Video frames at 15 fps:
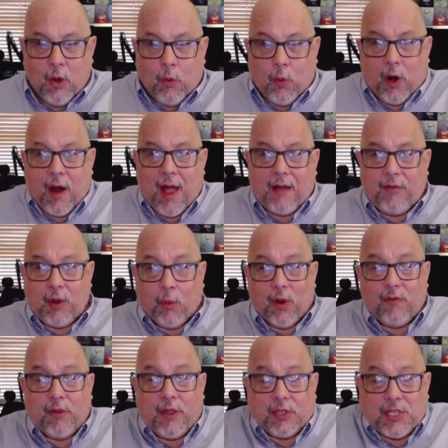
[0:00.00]
We're having we're,
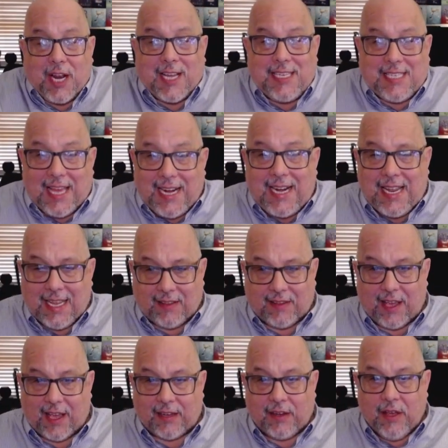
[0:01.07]
there's an identity in
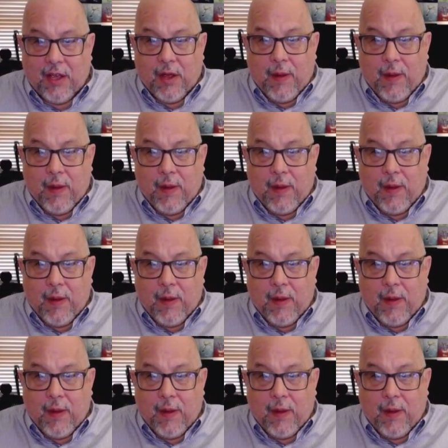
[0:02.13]
that,